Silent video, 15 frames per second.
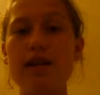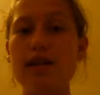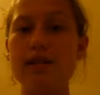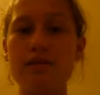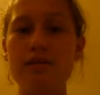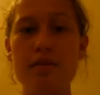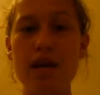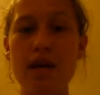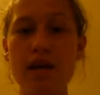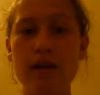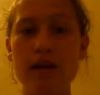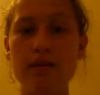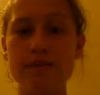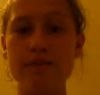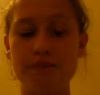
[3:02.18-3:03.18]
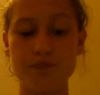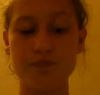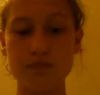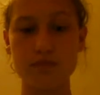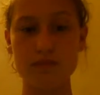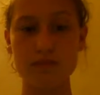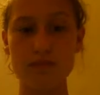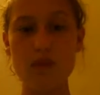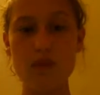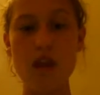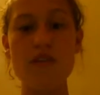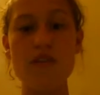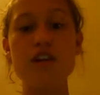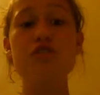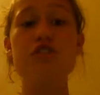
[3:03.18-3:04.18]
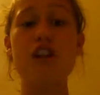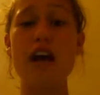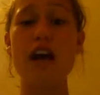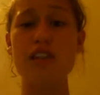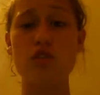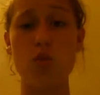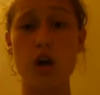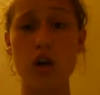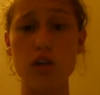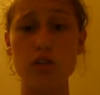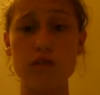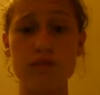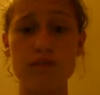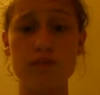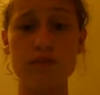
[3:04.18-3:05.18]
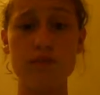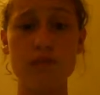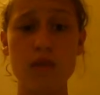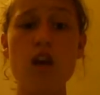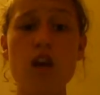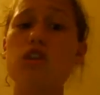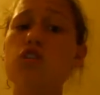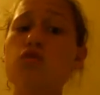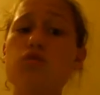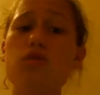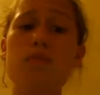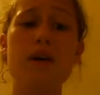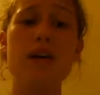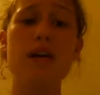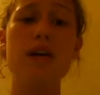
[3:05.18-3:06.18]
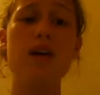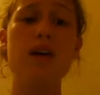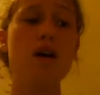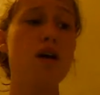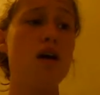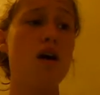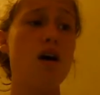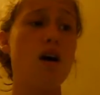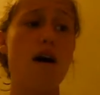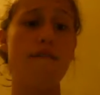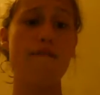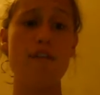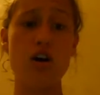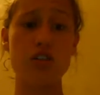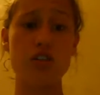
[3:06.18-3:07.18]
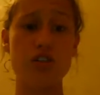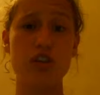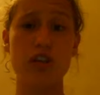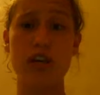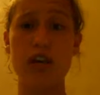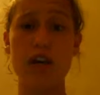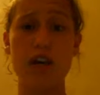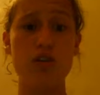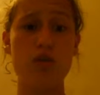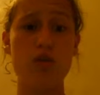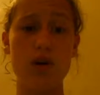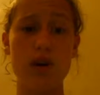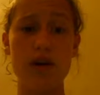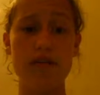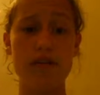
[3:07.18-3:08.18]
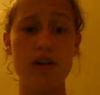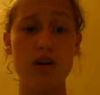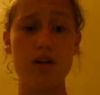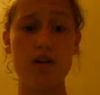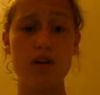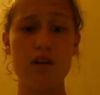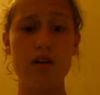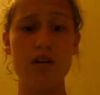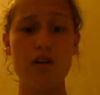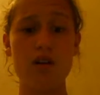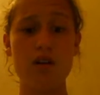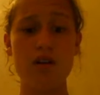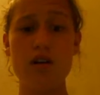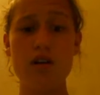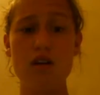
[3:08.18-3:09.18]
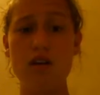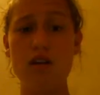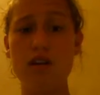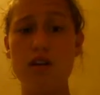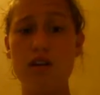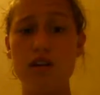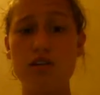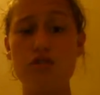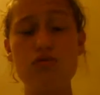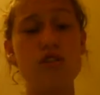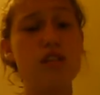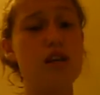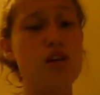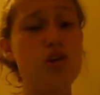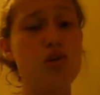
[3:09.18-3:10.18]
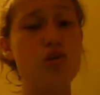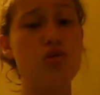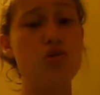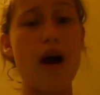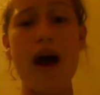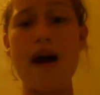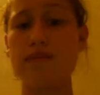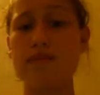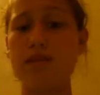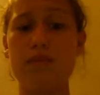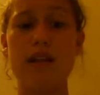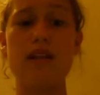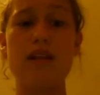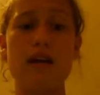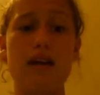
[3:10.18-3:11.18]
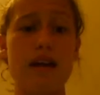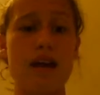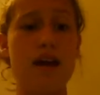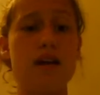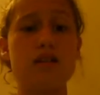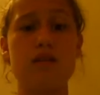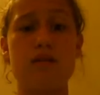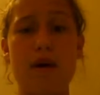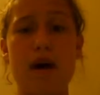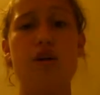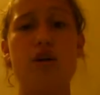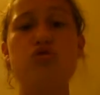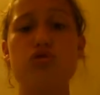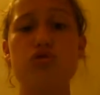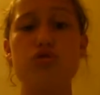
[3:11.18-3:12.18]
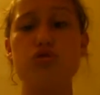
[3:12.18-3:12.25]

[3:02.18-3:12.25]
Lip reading: doesn't mean that you should hate the world. You could be a foster kid or whatever. You still have somebody that cares about